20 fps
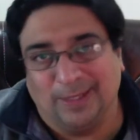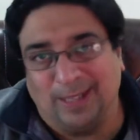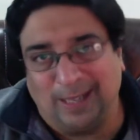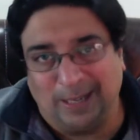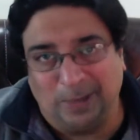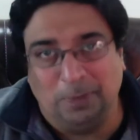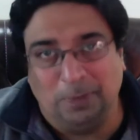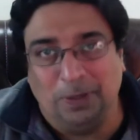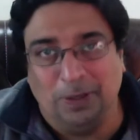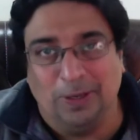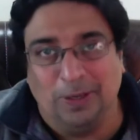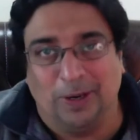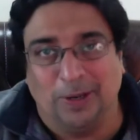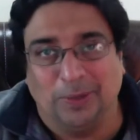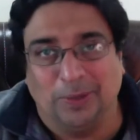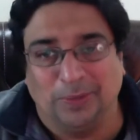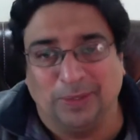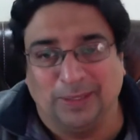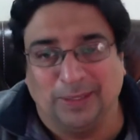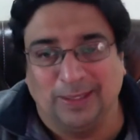help you
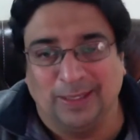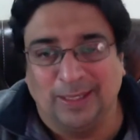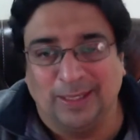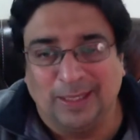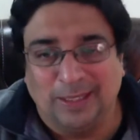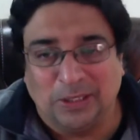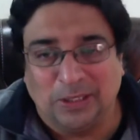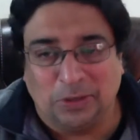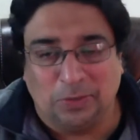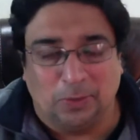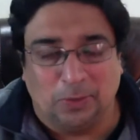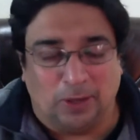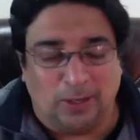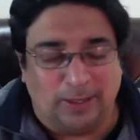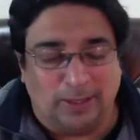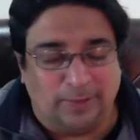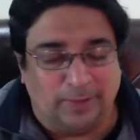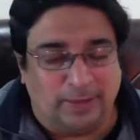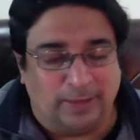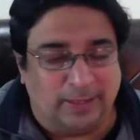out with
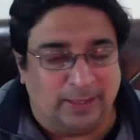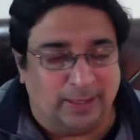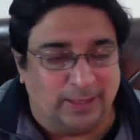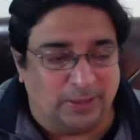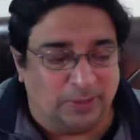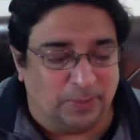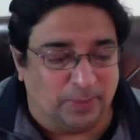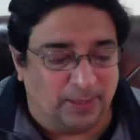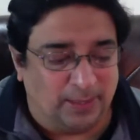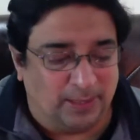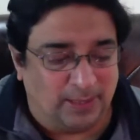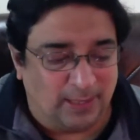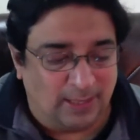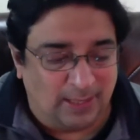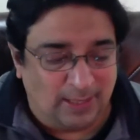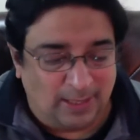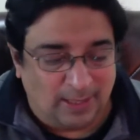small advertisements.